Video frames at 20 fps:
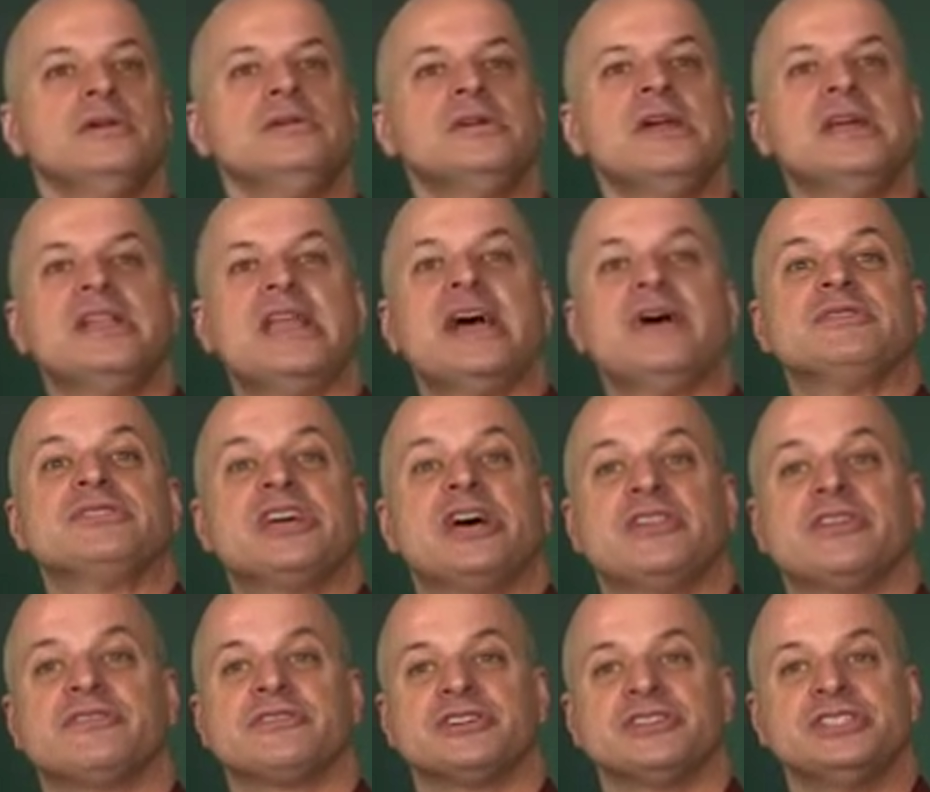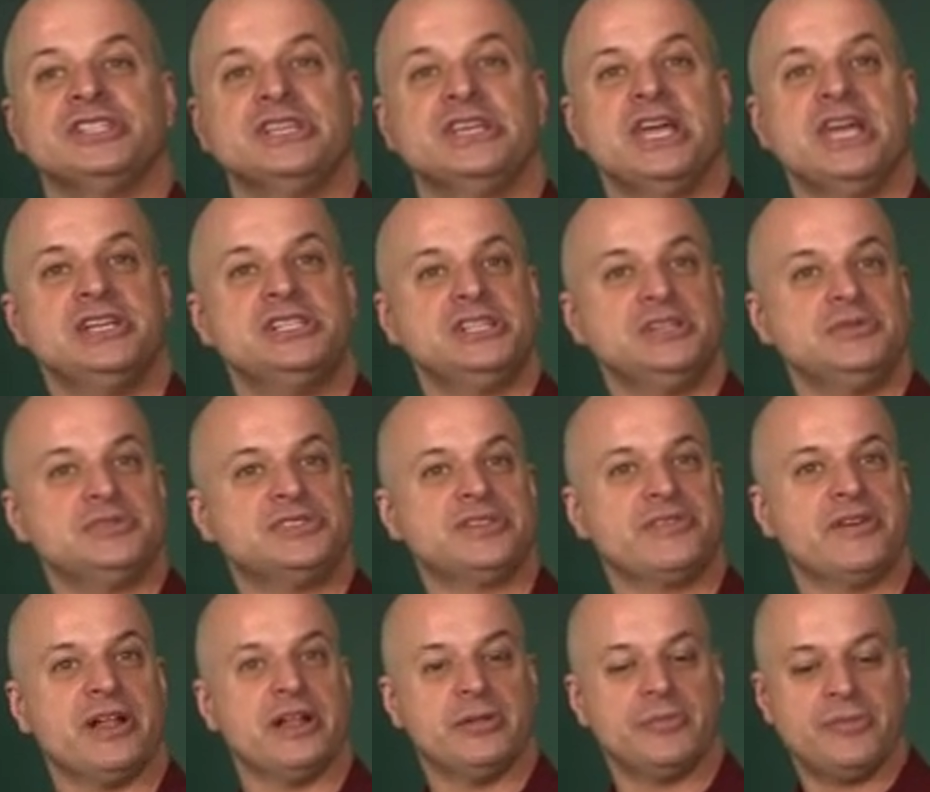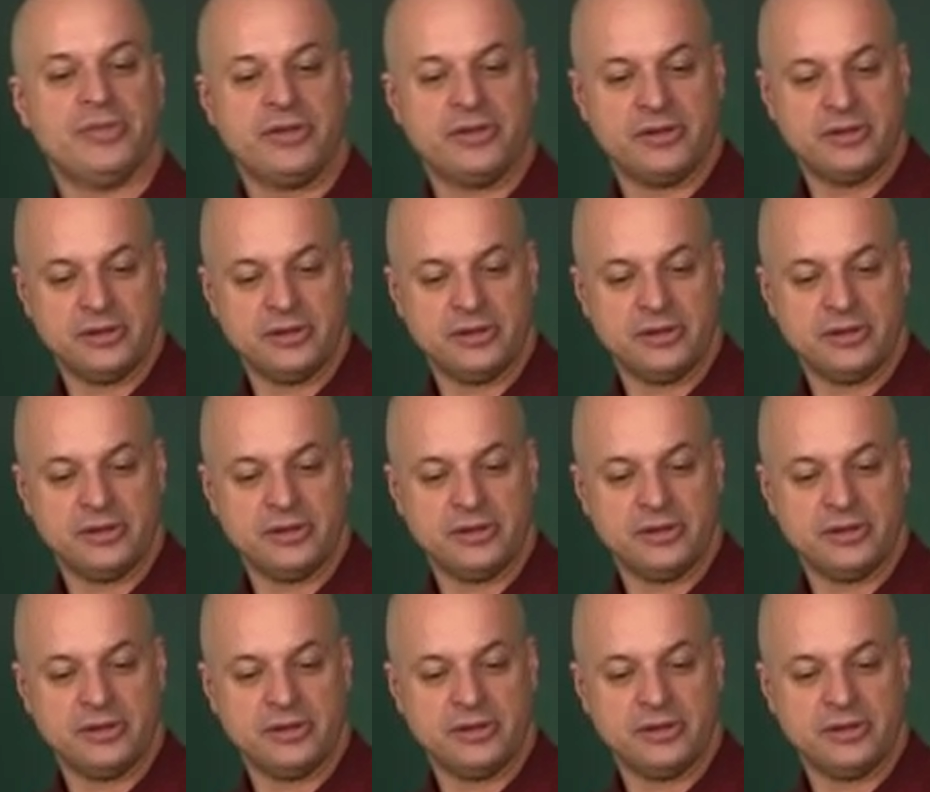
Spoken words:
And that was how the first EKG was developed.